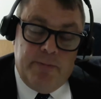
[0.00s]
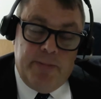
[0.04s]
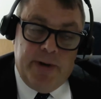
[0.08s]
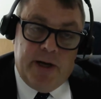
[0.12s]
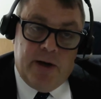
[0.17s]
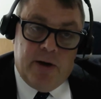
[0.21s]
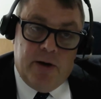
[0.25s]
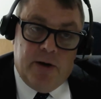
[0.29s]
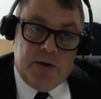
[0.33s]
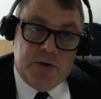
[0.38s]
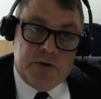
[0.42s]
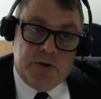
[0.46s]

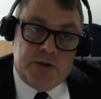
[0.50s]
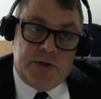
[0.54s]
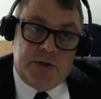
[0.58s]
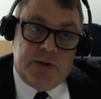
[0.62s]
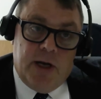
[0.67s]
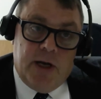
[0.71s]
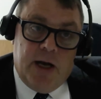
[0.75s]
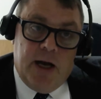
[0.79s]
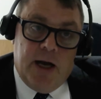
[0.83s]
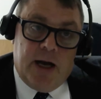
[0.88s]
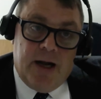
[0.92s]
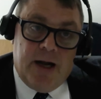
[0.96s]
because
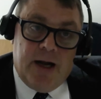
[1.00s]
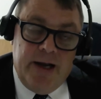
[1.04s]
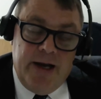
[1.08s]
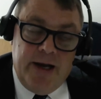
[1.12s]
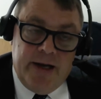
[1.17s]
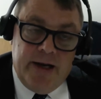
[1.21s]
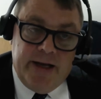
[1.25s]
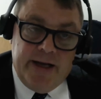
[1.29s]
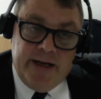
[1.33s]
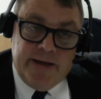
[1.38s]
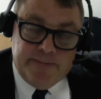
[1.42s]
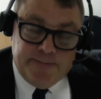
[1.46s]

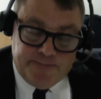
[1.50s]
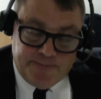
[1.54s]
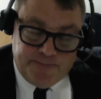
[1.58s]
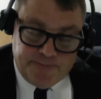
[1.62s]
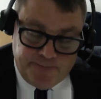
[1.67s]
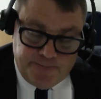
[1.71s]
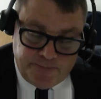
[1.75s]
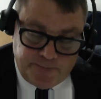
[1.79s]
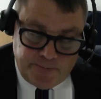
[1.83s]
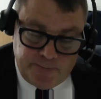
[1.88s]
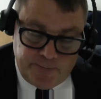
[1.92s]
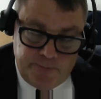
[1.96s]
clearly
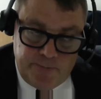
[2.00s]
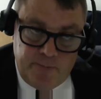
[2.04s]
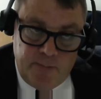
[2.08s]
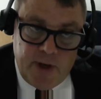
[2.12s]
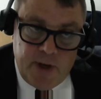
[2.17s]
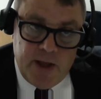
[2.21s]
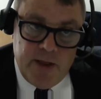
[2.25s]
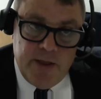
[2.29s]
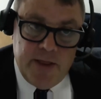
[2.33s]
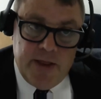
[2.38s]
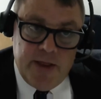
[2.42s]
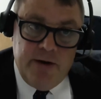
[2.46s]

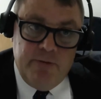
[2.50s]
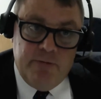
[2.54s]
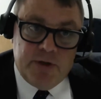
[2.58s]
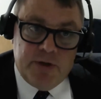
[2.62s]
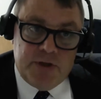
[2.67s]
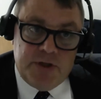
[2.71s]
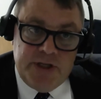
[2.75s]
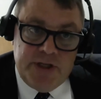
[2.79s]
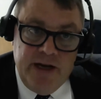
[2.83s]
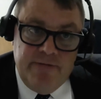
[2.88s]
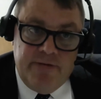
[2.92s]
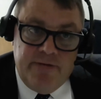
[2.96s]
the
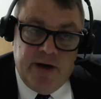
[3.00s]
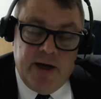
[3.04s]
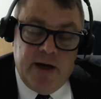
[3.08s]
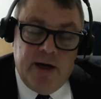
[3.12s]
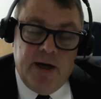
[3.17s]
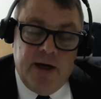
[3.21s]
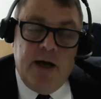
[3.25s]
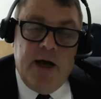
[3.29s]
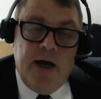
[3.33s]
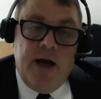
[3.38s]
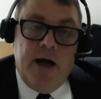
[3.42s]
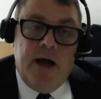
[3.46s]
receiver
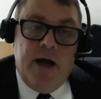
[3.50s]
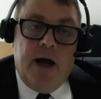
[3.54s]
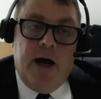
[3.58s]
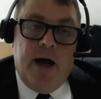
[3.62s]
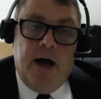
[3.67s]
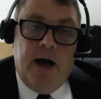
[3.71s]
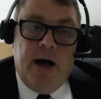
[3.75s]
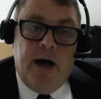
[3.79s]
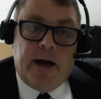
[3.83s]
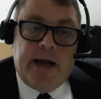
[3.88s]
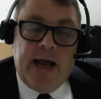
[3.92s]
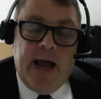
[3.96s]

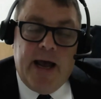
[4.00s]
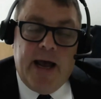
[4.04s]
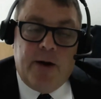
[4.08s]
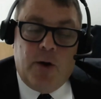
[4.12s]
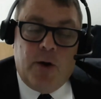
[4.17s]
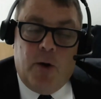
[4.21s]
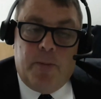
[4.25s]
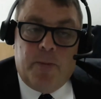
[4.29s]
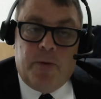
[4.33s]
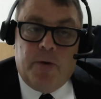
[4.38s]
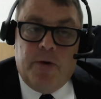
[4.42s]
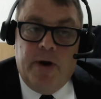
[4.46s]
can
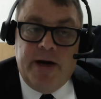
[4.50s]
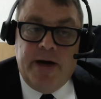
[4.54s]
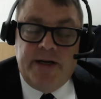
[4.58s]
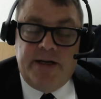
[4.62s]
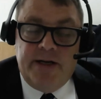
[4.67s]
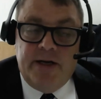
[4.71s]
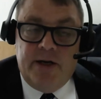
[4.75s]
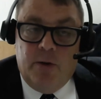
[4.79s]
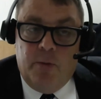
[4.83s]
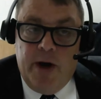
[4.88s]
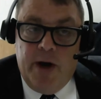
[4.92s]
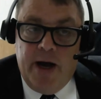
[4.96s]
operate
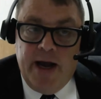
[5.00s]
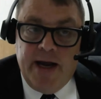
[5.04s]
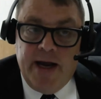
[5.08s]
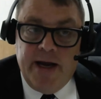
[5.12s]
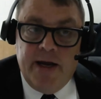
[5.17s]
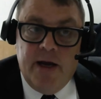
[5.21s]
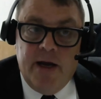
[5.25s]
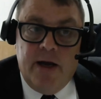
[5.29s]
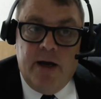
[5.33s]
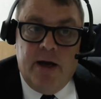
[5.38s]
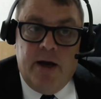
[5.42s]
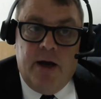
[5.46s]
in a
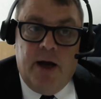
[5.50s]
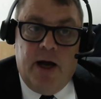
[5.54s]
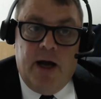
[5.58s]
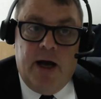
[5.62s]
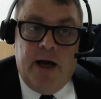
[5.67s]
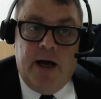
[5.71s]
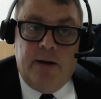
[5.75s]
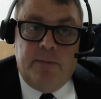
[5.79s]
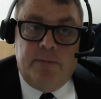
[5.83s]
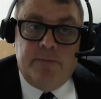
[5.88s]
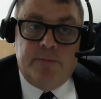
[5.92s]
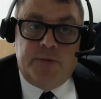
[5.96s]
way
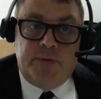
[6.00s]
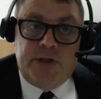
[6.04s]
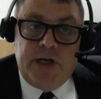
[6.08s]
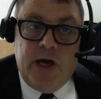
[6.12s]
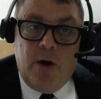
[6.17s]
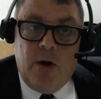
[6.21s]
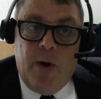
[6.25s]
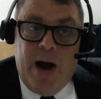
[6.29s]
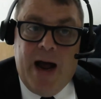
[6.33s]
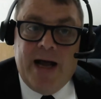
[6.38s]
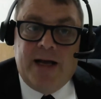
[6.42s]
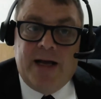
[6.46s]

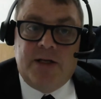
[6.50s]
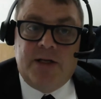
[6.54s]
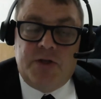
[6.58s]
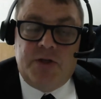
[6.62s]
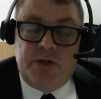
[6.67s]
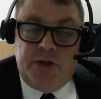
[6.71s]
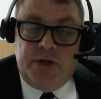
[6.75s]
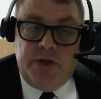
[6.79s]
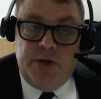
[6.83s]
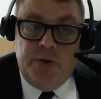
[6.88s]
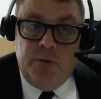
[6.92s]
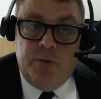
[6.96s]
so as
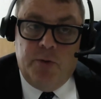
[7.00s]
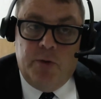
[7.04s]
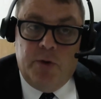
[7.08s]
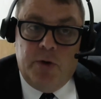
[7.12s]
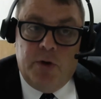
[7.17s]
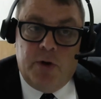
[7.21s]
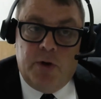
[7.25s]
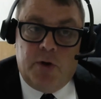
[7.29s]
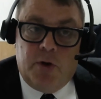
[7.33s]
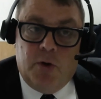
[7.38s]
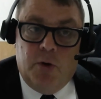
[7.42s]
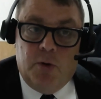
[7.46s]
to
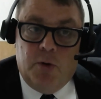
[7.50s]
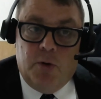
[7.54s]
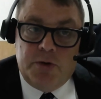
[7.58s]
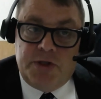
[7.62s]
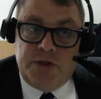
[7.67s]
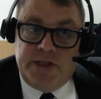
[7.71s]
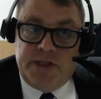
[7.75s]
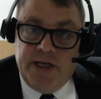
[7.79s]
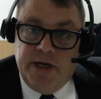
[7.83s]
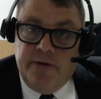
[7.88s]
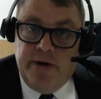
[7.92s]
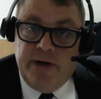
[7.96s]

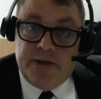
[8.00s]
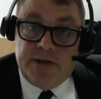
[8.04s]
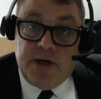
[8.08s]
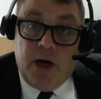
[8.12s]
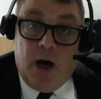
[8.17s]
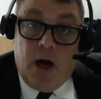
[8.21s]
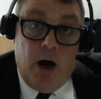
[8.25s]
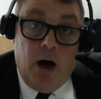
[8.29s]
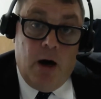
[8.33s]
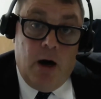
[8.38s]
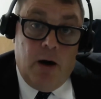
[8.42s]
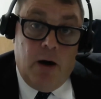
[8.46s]
cause serious
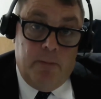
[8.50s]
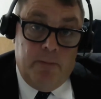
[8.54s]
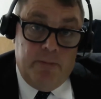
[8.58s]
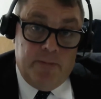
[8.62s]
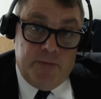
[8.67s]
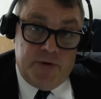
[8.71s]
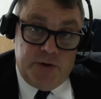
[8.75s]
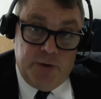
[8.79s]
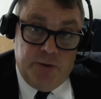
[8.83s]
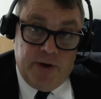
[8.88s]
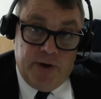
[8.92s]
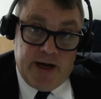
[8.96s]
harm
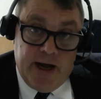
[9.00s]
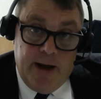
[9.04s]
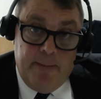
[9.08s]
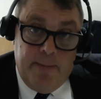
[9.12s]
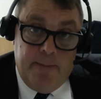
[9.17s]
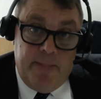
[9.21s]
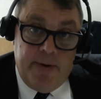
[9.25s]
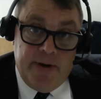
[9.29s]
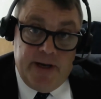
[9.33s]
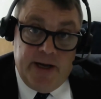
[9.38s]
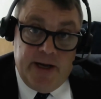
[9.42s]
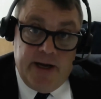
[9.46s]
to a
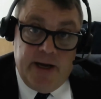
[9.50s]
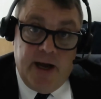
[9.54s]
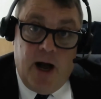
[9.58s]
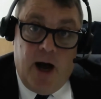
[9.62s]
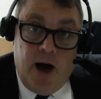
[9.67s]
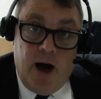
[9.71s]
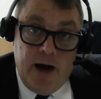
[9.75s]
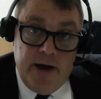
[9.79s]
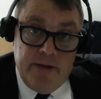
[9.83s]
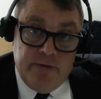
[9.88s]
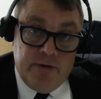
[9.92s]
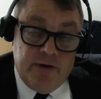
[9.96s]
company,
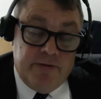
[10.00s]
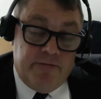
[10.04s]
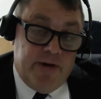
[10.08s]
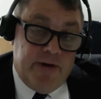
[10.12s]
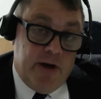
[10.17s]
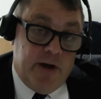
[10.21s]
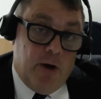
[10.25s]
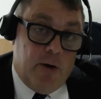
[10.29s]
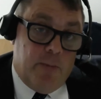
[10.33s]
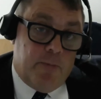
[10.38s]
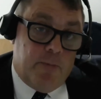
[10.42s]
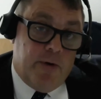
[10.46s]
either if
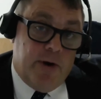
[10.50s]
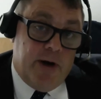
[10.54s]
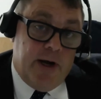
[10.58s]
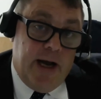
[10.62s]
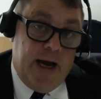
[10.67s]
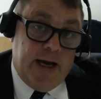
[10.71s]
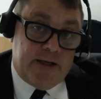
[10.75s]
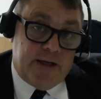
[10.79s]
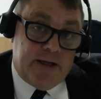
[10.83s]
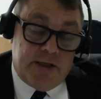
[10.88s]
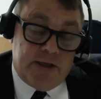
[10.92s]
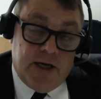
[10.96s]
he
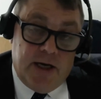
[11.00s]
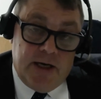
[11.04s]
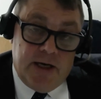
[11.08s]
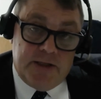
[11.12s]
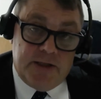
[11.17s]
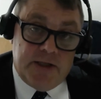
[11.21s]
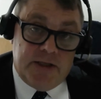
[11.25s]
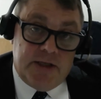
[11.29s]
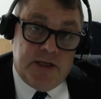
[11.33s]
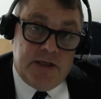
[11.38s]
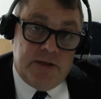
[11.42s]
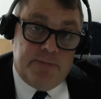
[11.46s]

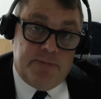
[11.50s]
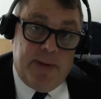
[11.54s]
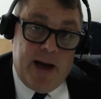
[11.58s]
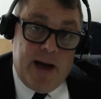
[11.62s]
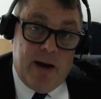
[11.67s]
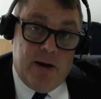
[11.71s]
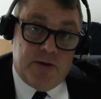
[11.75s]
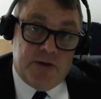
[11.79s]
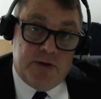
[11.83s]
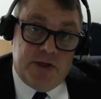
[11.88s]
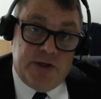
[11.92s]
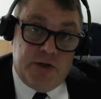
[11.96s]
exercises his
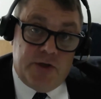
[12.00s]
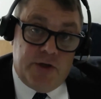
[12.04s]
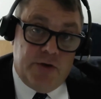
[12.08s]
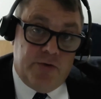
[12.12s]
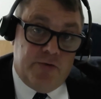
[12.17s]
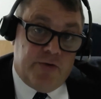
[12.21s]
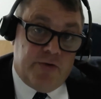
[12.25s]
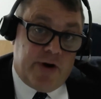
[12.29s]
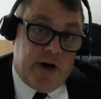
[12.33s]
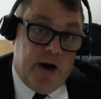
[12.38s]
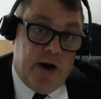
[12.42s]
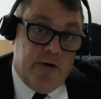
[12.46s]
powers in too
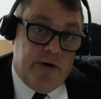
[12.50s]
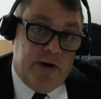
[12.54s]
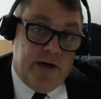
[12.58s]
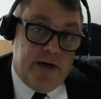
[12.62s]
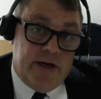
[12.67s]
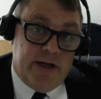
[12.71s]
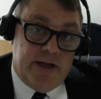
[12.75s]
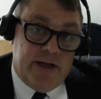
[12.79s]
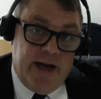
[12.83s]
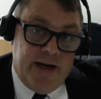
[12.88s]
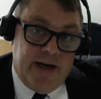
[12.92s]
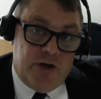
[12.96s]

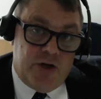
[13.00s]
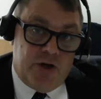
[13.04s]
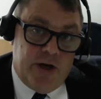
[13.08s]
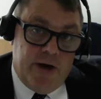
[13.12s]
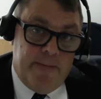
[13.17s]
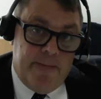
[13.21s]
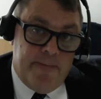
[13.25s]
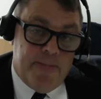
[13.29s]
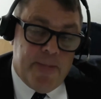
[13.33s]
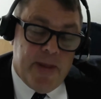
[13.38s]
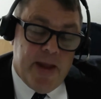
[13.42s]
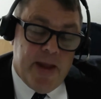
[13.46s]
draconian a nature,